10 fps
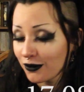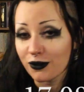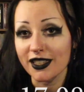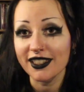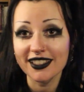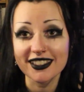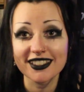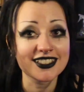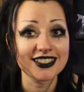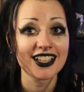
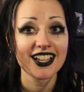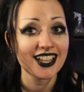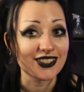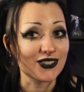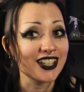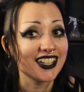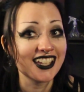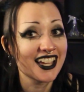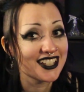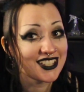fingers,
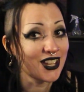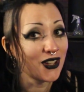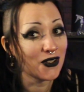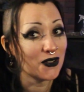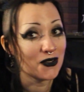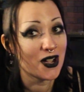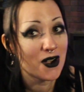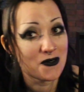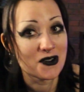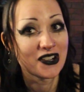3, 2,
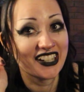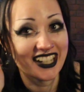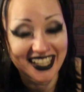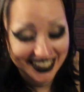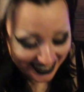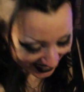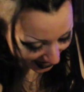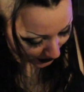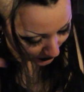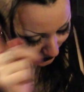1,
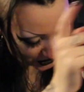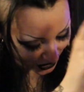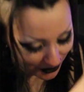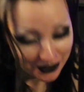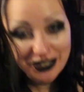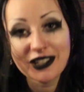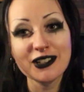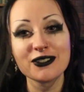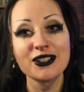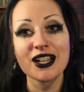I will show
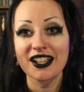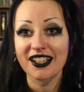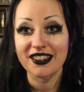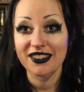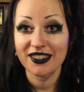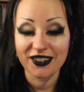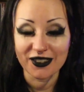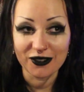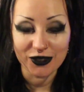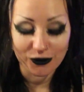you
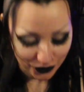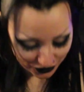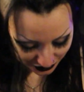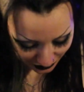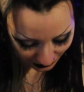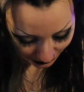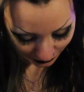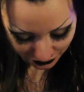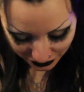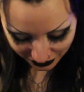the first
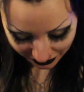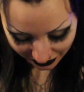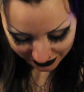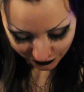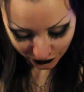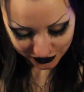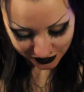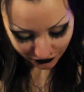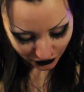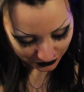clue. as far as
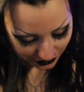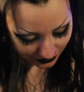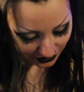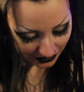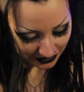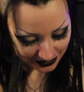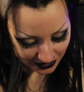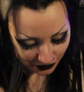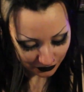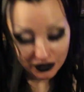I've gotten.
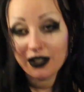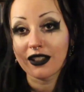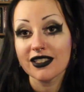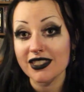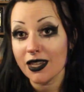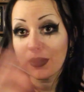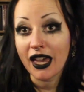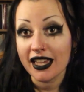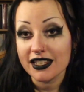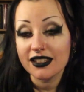So, skip
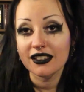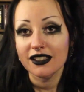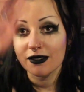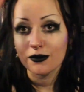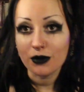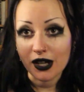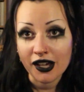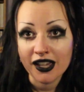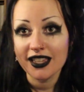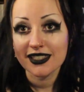ahead,
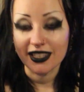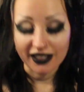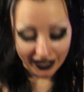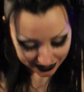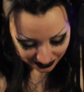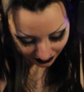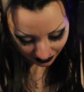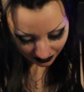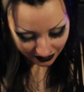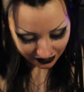bye, see you later.
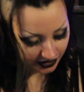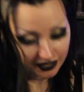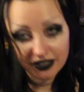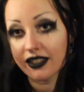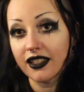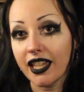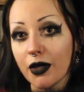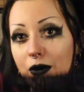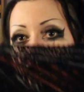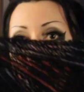Here
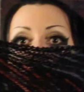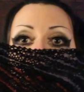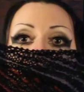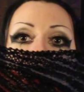we go.